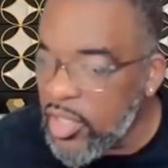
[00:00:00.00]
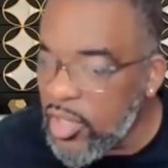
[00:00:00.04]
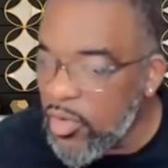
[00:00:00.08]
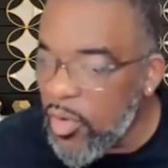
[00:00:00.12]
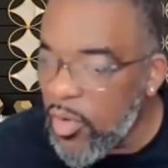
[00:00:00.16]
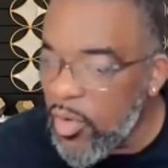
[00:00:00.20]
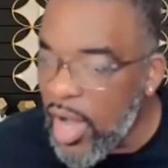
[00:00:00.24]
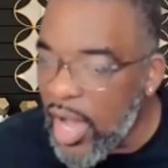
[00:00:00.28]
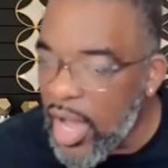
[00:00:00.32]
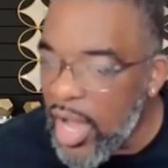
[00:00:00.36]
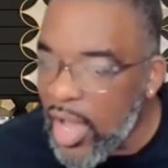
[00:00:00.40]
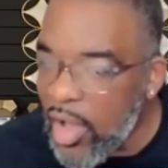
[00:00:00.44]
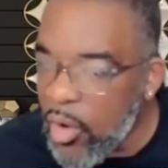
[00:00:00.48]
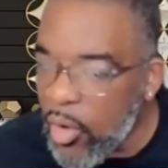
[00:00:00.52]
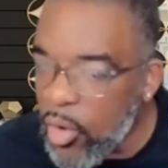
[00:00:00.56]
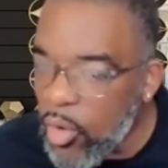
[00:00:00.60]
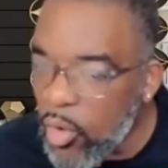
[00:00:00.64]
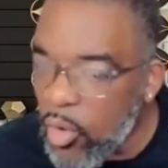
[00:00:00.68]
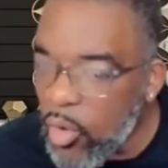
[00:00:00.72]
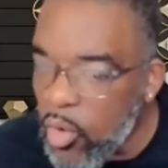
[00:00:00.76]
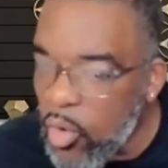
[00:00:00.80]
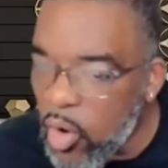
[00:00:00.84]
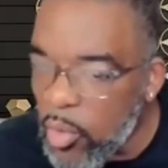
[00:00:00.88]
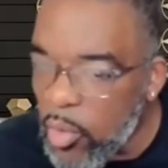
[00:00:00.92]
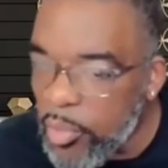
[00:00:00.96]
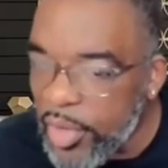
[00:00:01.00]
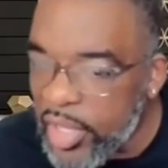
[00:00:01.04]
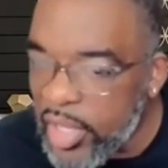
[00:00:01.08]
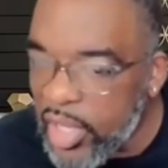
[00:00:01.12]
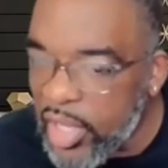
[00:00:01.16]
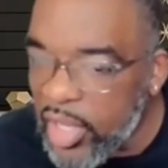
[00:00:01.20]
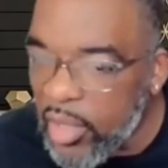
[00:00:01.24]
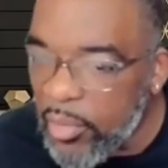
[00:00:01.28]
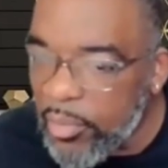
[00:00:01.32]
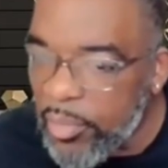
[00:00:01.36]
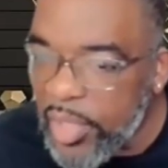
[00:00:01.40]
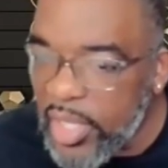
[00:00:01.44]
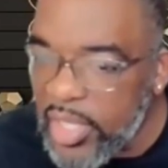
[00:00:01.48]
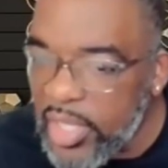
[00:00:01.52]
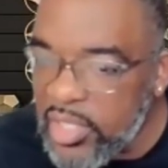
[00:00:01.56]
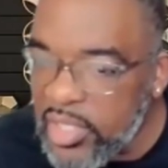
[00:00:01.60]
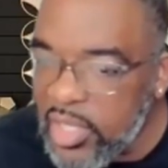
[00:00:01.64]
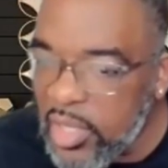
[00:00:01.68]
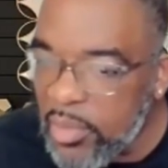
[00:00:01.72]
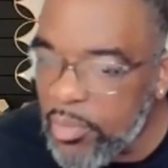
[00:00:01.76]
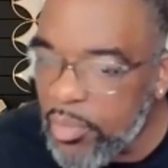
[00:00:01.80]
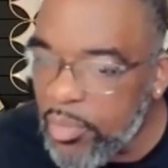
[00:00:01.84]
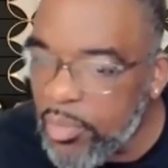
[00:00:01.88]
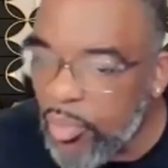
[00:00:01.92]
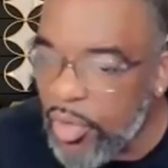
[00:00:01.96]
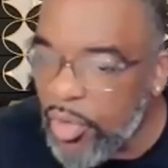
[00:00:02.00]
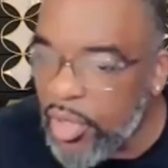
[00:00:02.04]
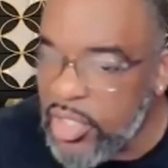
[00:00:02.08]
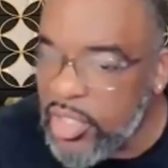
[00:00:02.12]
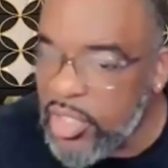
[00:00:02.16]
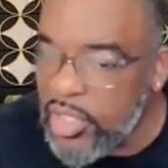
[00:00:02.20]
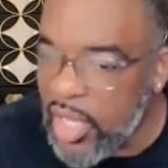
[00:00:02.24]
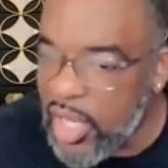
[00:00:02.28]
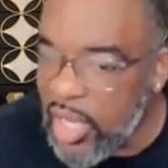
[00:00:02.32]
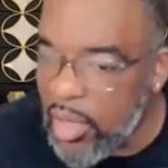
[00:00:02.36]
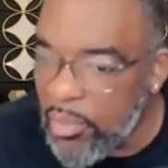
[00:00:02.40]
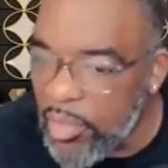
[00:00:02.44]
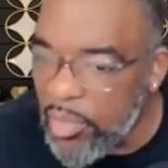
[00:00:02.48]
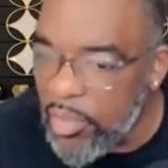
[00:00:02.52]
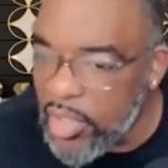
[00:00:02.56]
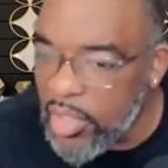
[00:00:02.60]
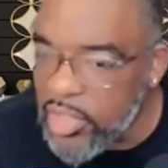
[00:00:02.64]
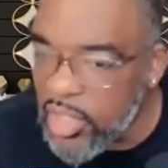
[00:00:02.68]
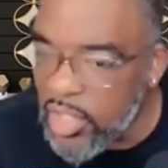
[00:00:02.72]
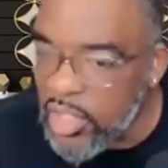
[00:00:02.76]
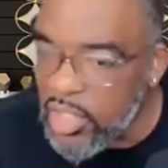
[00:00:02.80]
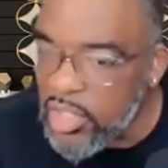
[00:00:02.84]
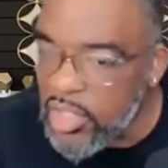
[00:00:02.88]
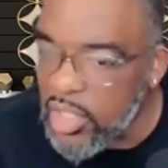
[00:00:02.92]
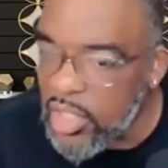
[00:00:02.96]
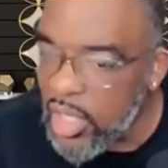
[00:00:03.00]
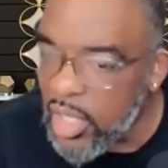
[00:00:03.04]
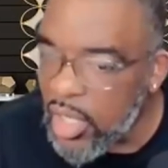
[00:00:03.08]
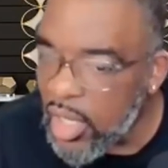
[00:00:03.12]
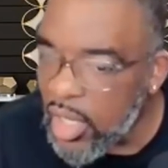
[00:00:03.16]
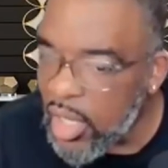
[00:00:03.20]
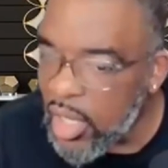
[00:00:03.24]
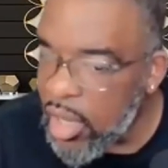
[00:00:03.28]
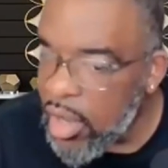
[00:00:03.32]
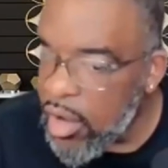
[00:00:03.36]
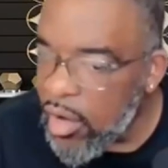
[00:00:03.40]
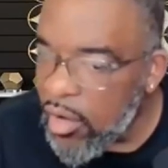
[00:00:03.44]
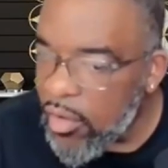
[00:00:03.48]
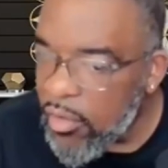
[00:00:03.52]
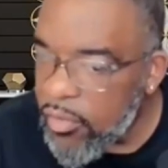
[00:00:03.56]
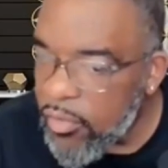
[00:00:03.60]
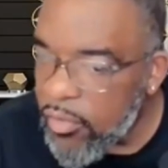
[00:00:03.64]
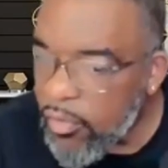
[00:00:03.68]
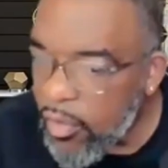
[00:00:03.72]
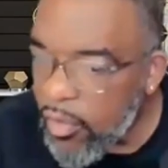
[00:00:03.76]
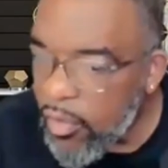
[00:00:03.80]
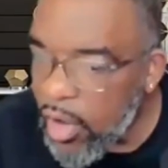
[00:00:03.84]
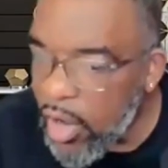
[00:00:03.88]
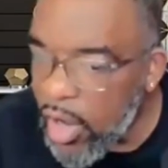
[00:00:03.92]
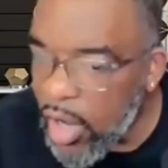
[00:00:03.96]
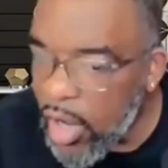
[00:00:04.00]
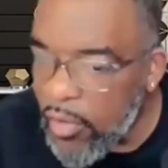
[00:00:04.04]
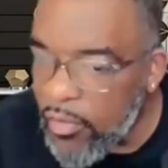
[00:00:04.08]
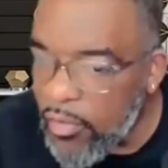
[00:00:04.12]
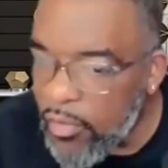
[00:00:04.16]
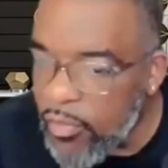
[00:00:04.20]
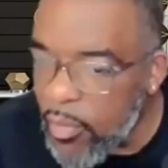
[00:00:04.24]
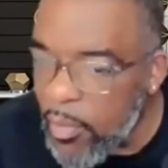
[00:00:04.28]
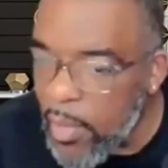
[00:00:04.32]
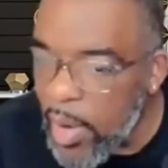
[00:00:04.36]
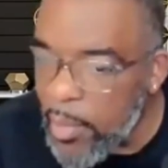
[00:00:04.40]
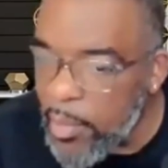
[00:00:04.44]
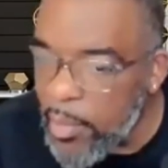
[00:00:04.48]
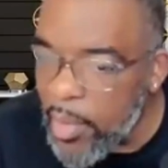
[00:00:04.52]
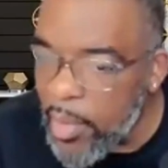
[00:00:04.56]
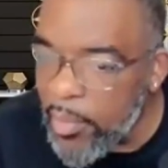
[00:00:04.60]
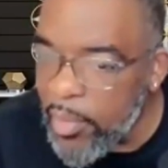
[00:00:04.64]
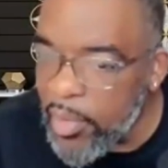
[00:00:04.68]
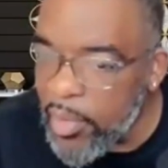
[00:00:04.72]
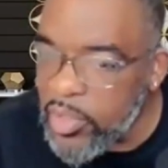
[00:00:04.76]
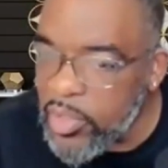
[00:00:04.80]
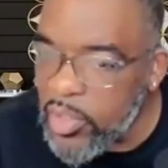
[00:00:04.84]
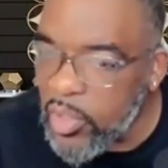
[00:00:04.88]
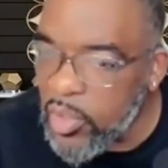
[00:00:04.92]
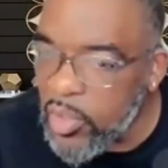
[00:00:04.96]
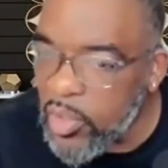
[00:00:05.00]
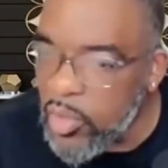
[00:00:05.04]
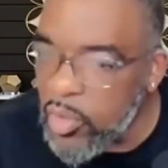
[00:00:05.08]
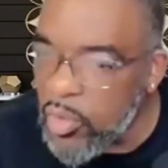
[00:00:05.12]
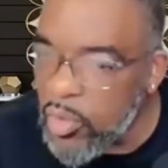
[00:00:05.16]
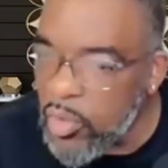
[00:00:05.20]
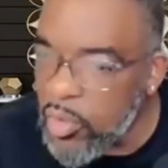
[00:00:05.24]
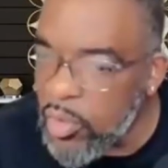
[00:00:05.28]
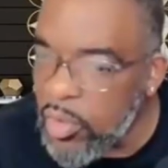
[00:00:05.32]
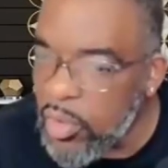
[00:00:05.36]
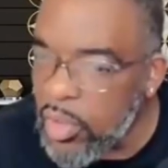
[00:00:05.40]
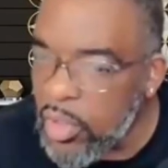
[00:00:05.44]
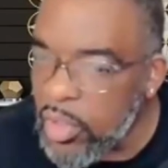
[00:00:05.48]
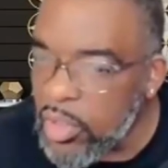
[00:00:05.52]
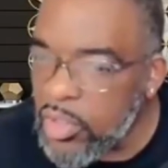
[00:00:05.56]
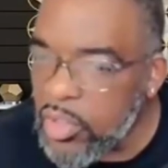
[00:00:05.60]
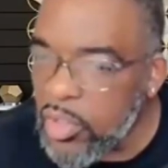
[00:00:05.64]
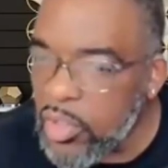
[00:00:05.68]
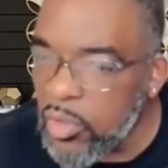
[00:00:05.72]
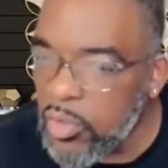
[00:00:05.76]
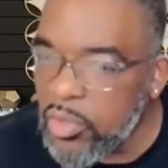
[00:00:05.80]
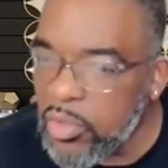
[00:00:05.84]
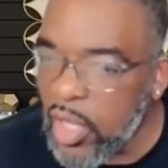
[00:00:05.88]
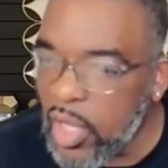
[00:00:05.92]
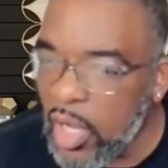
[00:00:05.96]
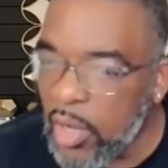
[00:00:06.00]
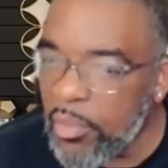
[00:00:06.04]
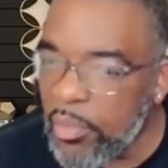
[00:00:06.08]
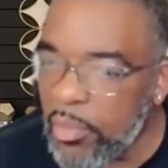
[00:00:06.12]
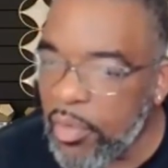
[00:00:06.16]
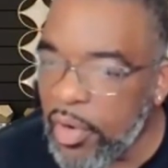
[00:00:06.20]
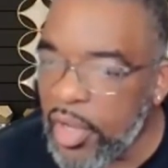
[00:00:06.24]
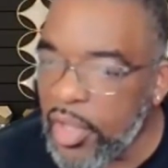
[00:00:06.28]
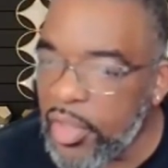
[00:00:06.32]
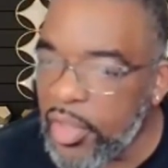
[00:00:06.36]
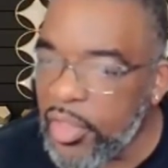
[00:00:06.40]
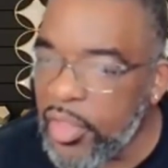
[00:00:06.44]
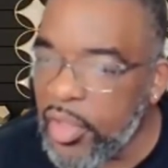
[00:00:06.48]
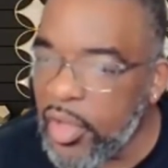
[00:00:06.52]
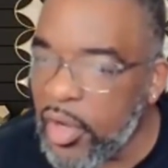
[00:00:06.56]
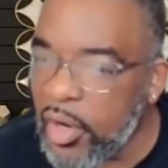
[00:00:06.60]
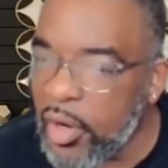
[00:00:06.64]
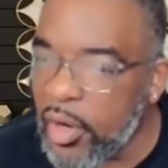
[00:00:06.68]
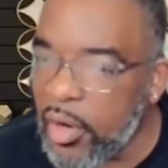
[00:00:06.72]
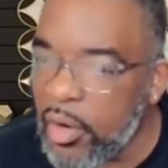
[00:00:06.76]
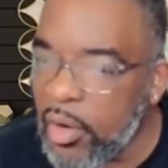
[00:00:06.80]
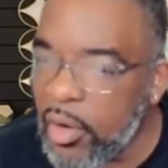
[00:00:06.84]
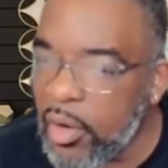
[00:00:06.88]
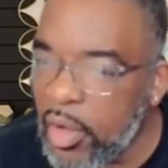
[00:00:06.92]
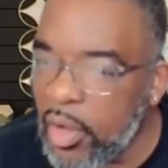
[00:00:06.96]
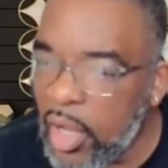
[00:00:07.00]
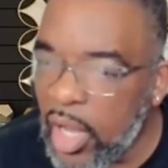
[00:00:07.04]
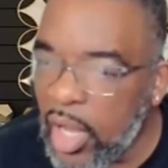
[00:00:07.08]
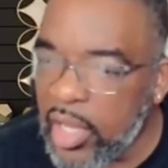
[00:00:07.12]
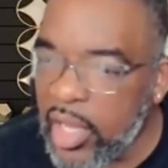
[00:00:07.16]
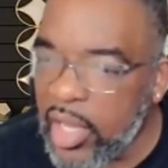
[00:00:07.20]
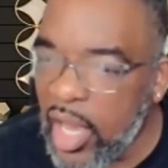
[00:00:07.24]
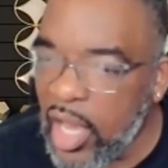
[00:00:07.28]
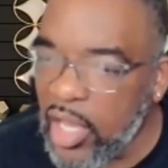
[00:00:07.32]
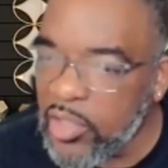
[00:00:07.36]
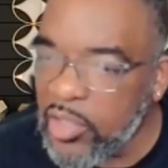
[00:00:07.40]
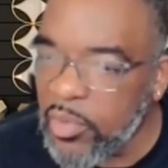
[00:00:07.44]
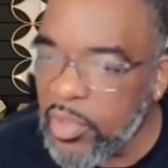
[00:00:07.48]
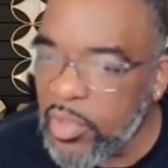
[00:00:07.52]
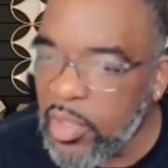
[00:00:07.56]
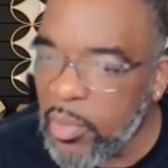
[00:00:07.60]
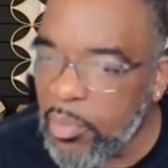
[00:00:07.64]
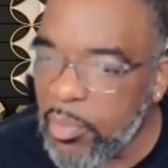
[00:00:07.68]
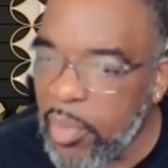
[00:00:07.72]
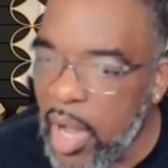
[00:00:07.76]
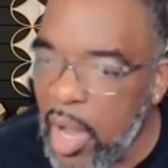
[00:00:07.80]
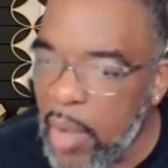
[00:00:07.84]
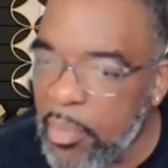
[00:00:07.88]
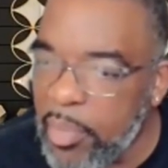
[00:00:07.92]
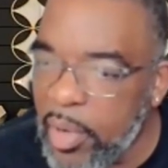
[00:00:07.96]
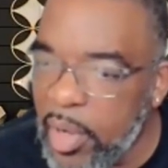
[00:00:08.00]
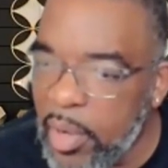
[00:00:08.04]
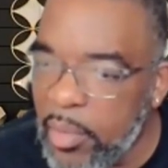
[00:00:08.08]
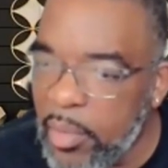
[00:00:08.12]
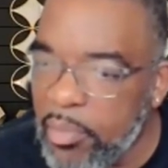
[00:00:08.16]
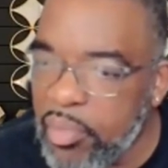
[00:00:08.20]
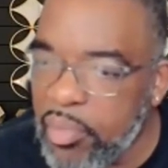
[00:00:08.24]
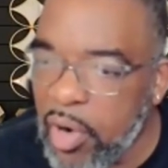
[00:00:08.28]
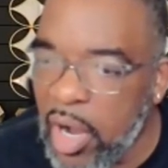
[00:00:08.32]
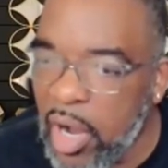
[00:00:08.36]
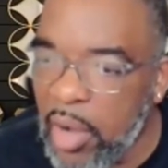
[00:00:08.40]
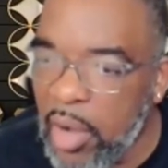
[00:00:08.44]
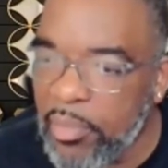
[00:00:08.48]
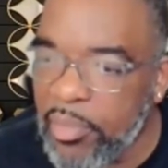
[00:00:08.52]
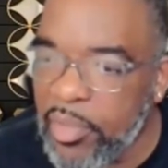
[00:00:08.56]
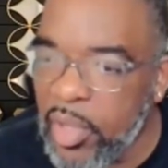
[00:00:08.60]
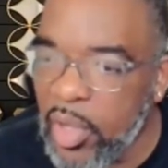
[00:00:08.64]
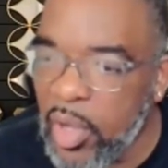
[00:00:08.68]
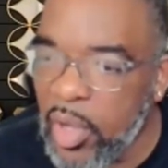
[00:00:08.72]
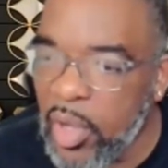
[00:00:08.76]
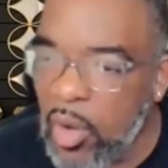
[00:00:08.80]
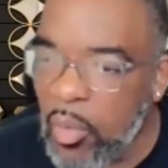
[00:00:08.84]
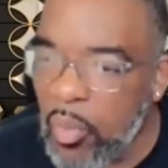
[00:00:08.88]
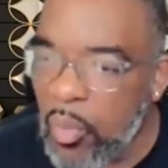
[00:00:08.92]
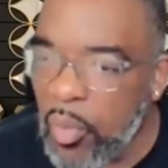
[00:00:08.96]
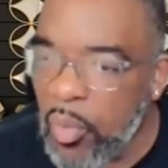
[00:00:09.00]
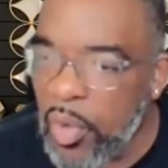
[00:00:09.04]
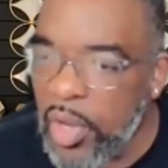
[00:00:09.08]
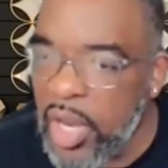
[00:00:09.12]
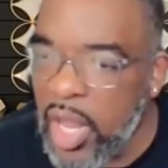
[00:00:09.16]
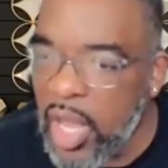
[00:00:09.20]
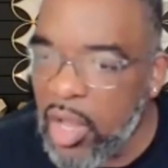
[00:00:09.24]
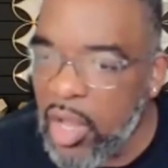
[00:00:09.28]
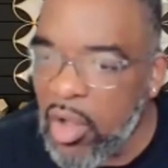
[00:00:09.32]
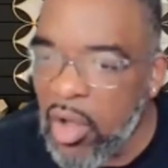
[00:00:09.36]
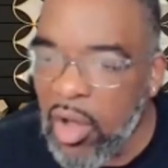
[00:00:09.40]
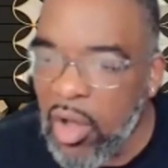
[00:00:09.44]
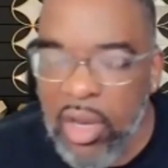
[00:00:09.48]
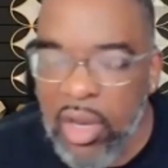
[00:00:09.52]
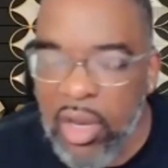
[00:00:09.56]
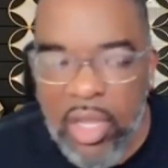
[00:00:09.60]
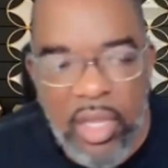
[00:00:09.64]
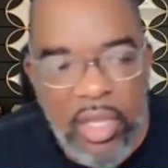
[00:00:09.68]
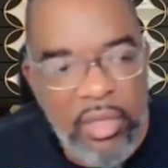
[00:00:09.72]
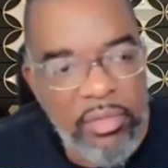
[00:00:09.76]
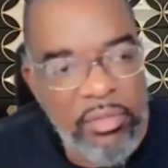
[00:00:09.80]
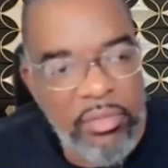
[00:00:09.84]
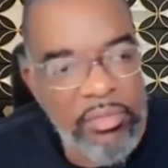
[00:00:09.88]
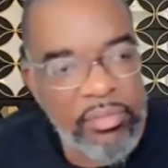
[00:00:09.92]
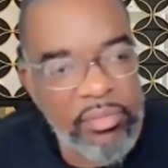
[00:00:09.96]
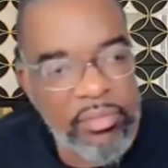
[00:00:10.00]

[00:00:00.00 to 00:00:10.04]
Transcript: Do I or corporate get PC points and commissions uh, for my members who choose to upgrade their accounts with the pop up prompt when they call in?